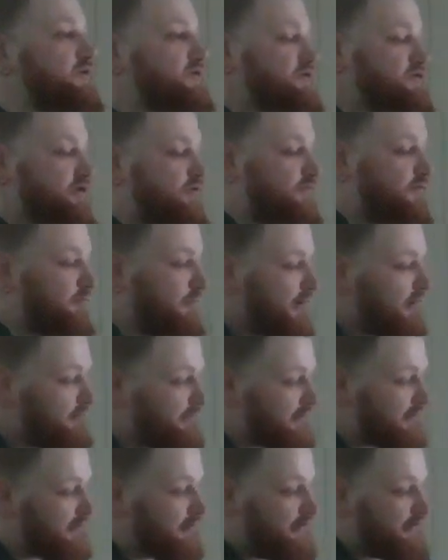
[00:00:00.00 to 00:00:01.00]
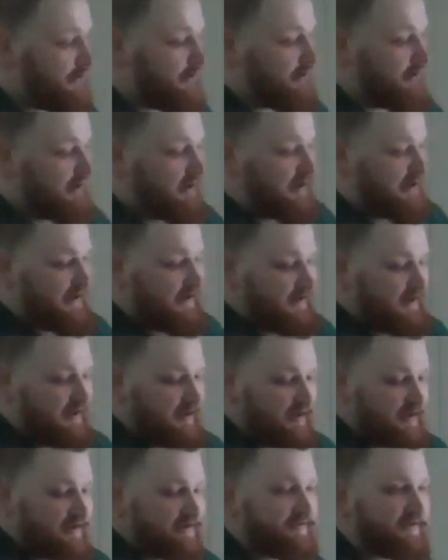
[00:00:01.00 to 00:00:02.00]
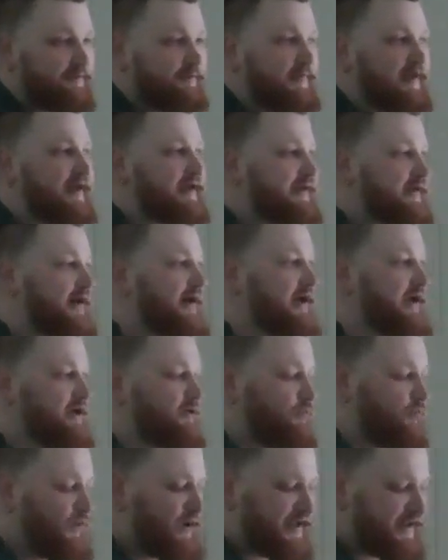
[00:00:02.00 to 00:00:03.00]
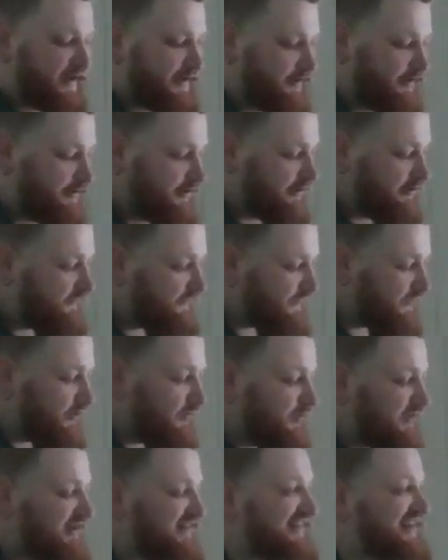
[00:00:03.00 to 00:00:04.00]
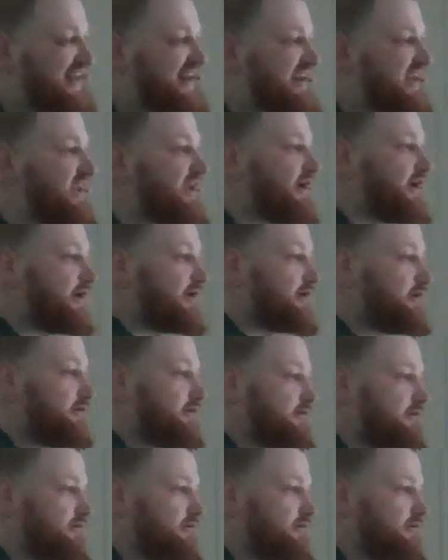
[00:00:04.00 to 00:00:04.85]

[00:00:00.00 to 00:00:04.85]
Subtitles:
So remember that mankind waited for millennia.